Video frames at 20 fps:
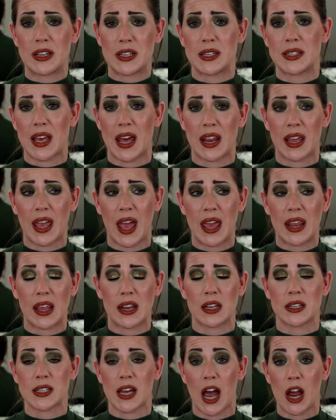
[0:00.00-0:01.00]
to dedicate
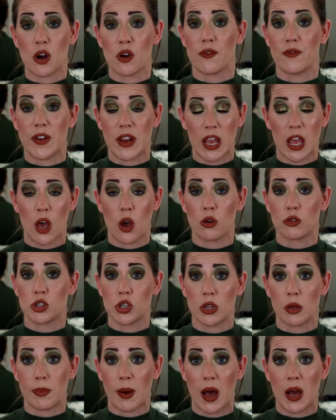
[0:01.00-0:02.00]
an entire video
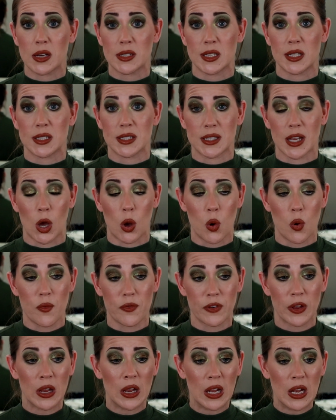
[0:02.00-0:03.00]
to the box
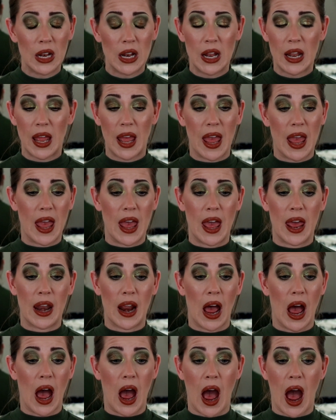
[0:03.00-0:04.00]
itself. And
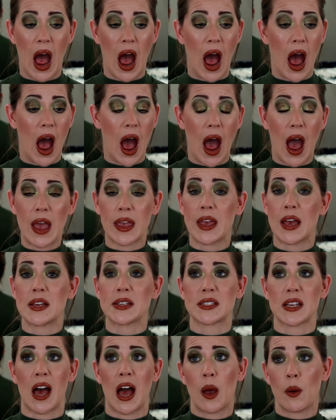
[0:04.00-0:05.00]
I
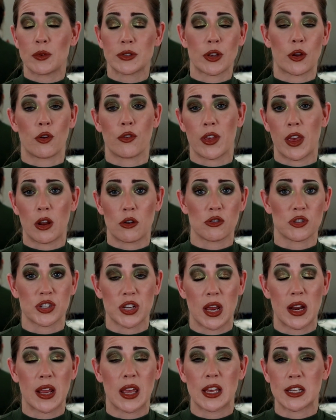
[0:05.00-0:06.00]
guess I was under the
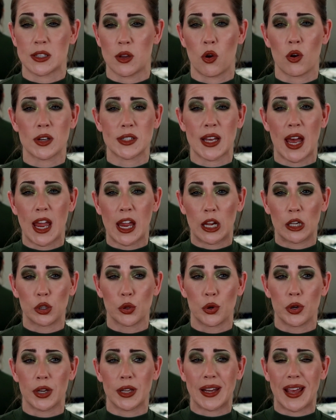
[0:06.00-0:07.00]
understanding as long as I
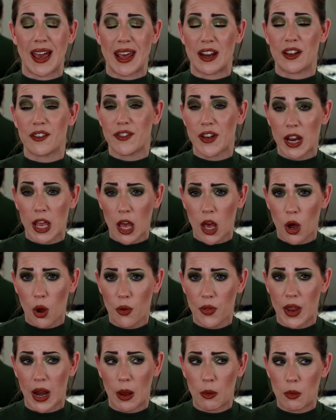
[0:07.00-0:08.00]
included it in a video
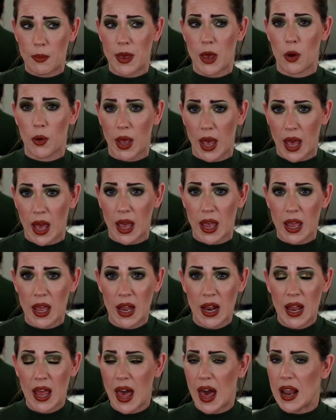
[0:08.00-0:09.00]
that I would be okay.
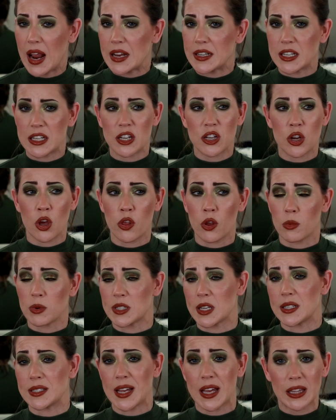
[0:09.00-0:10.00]
And I didn't know there was
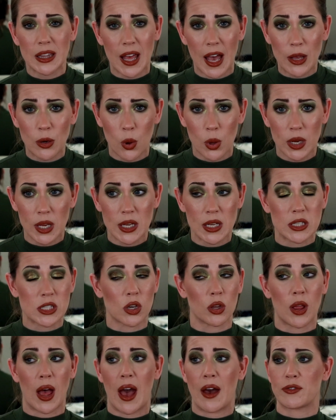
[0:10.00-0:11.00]
a deadline on it
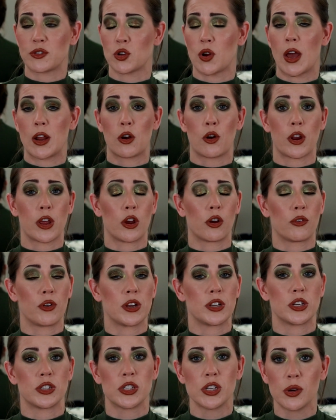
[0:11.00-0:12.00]
until after I'd already
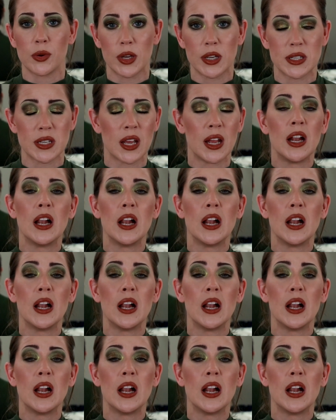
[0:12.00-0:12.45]
agreed to do it.